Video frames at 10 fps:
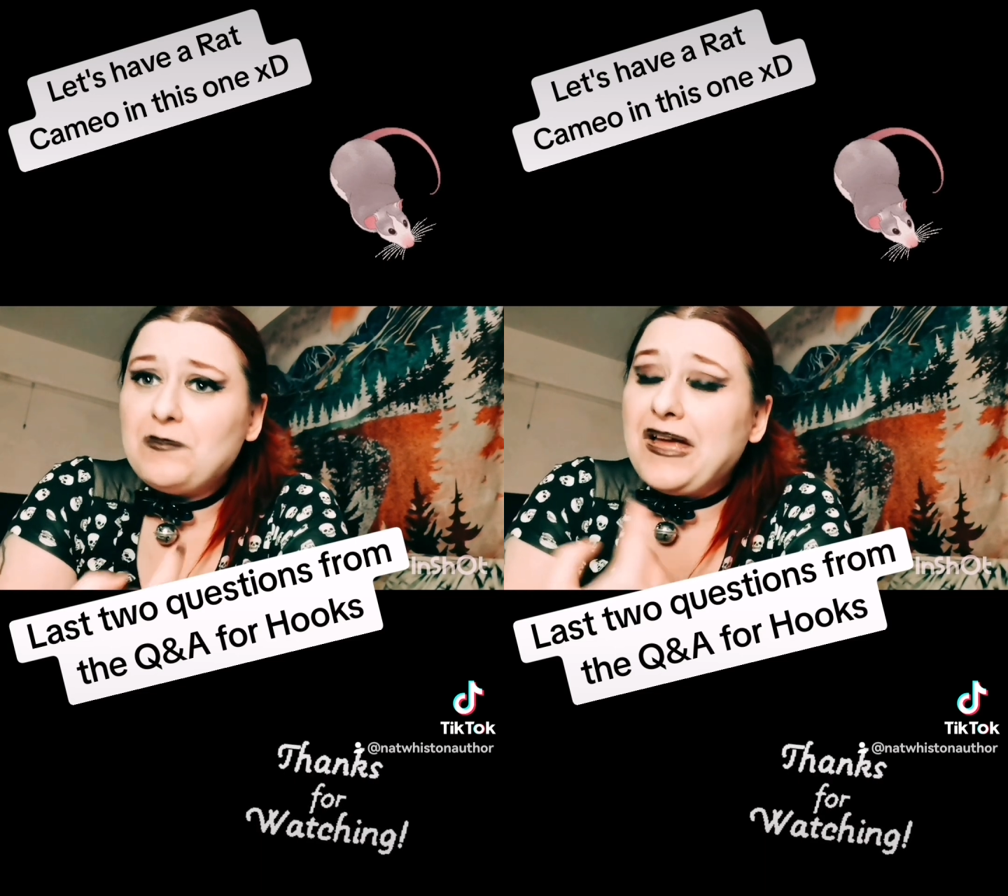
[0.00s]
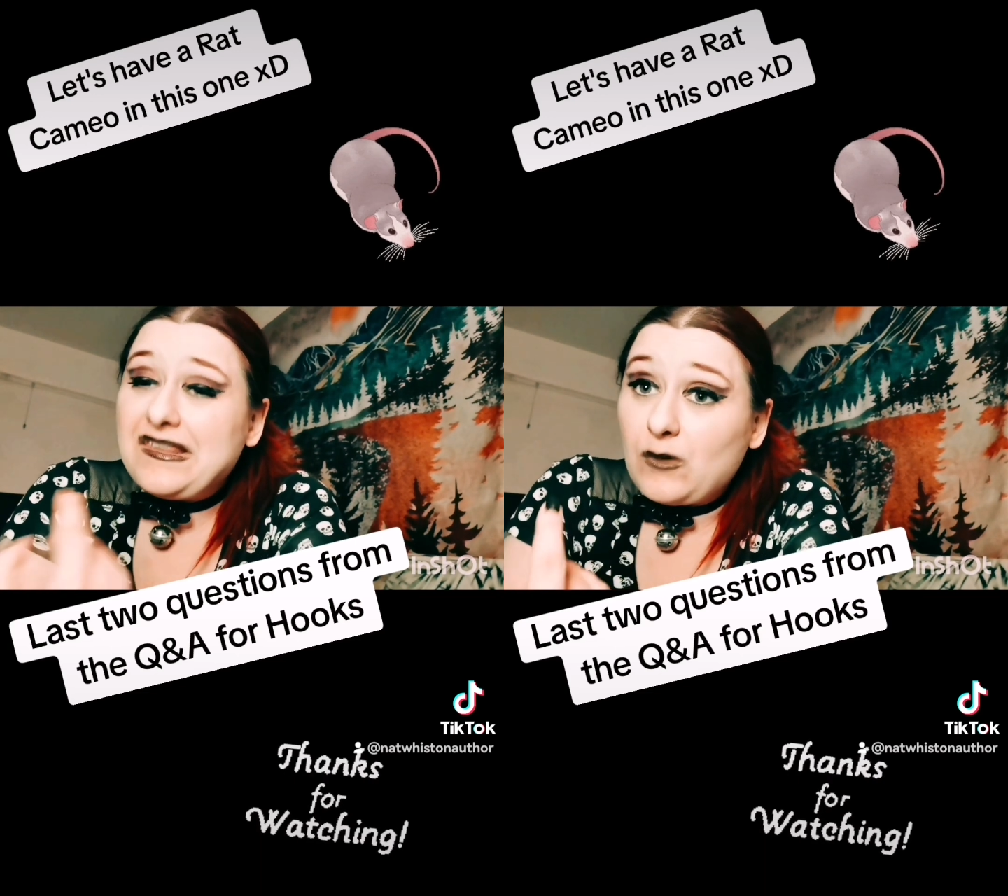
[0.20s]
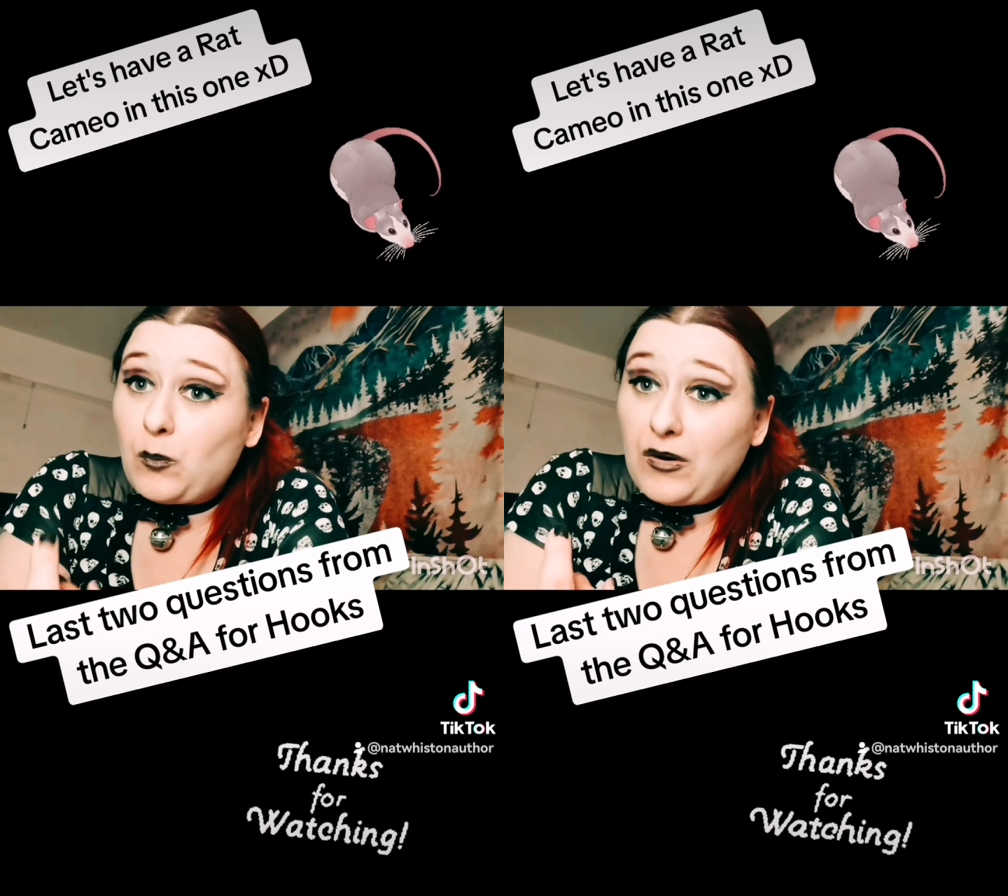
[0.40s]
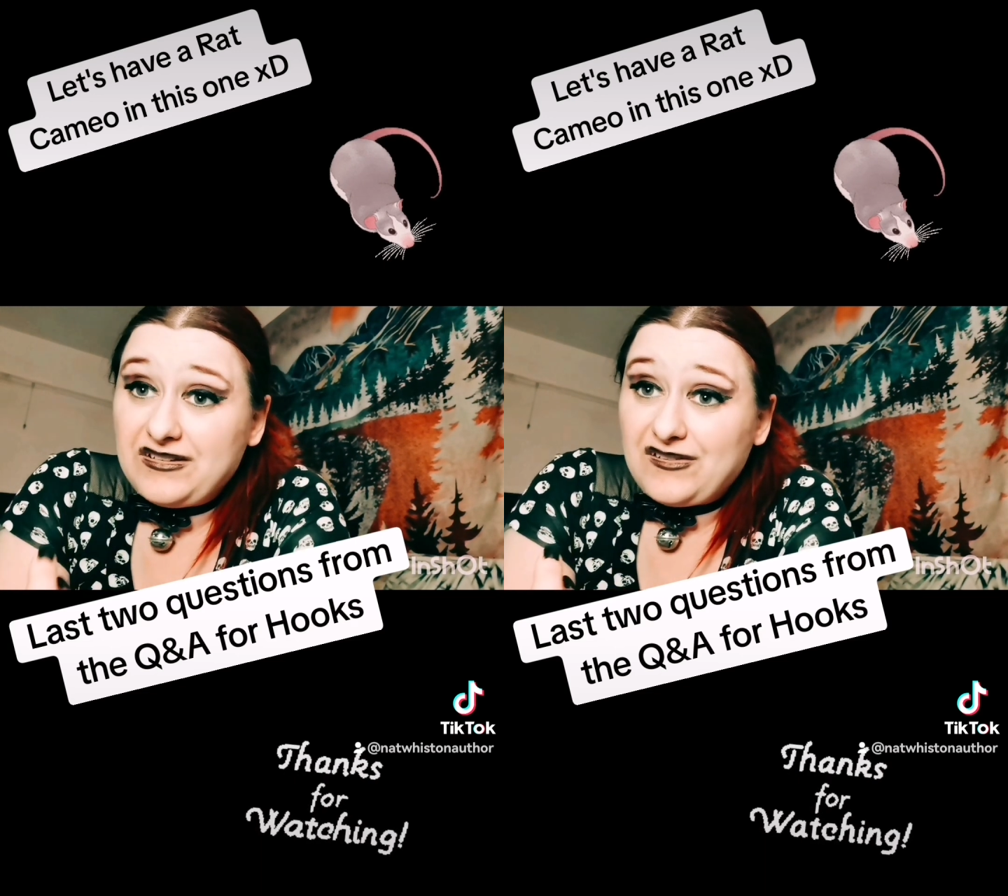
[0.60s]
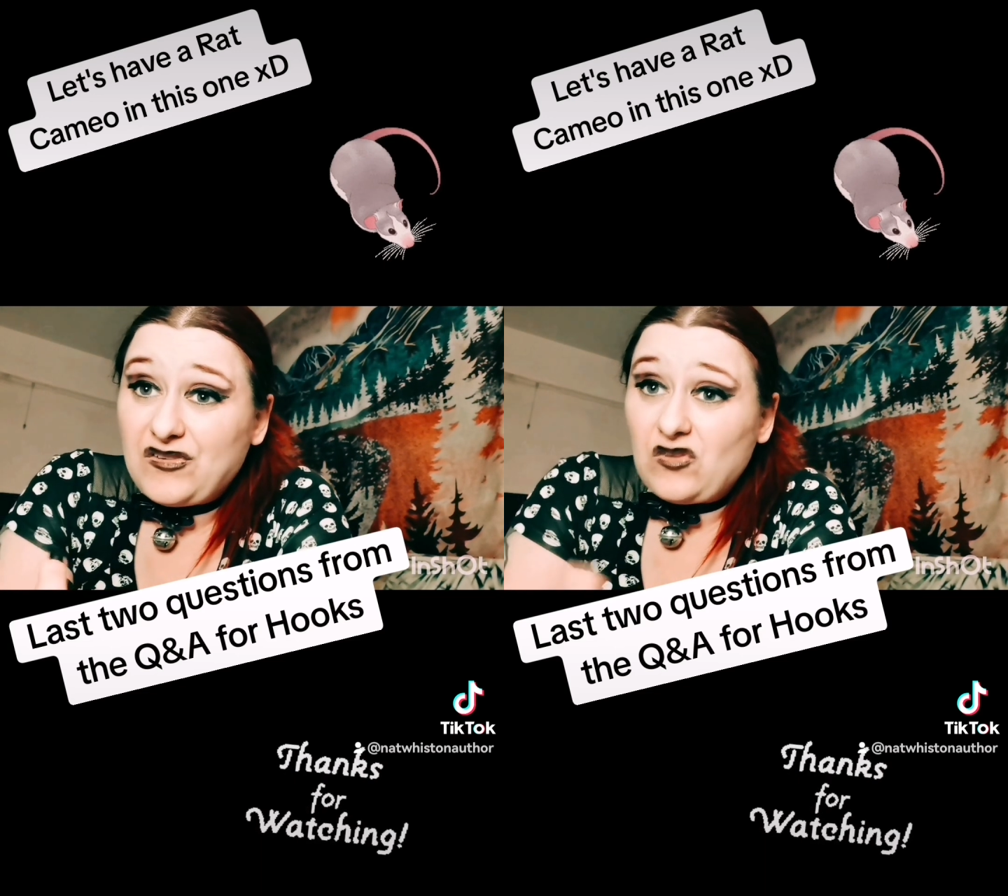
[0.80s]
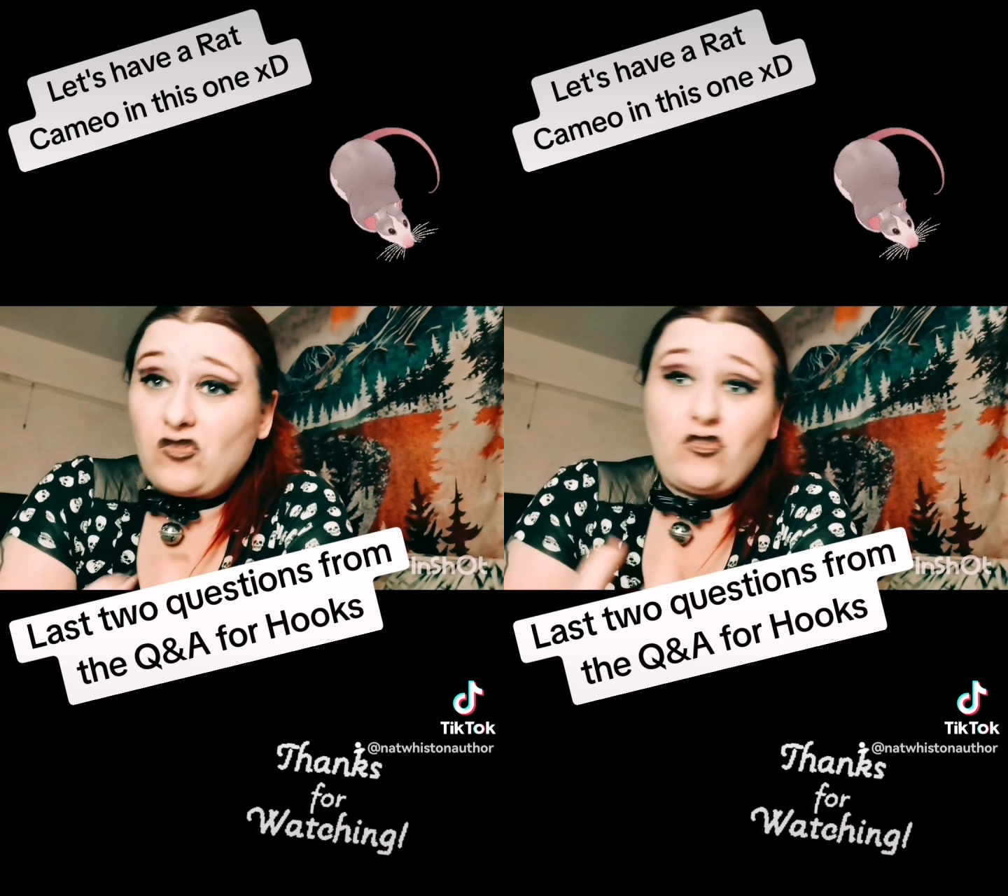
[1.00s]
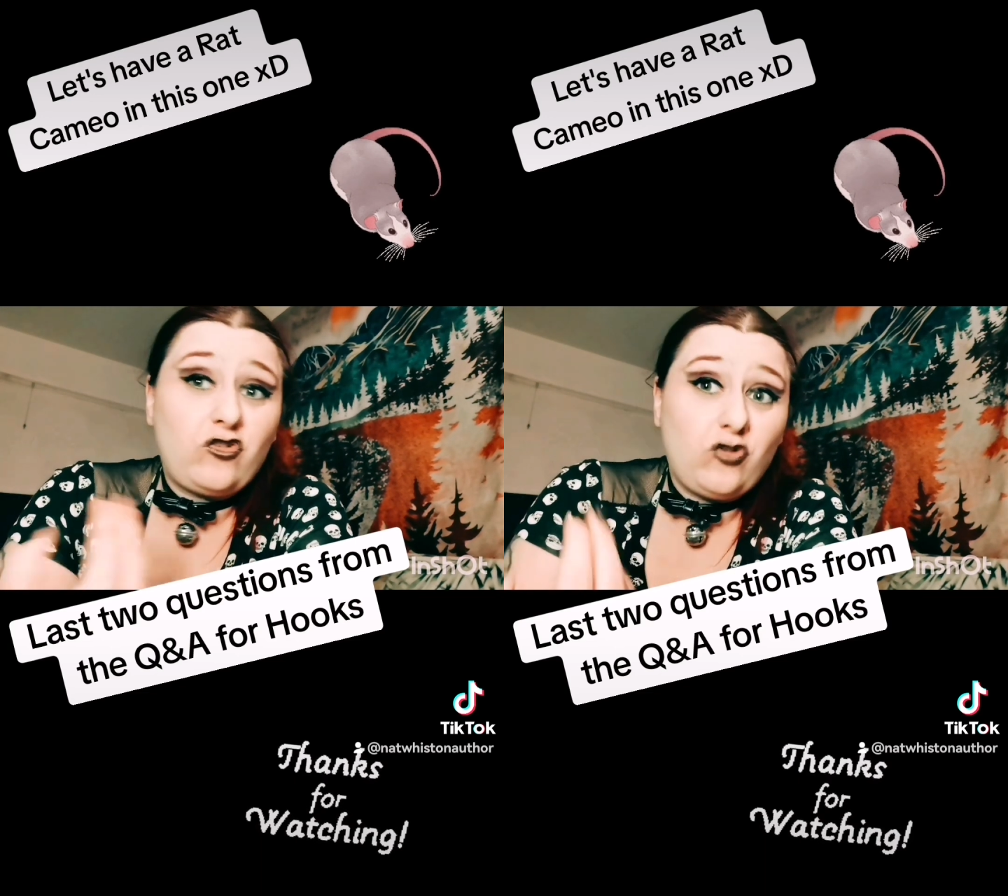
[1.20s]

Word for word: make the right decision to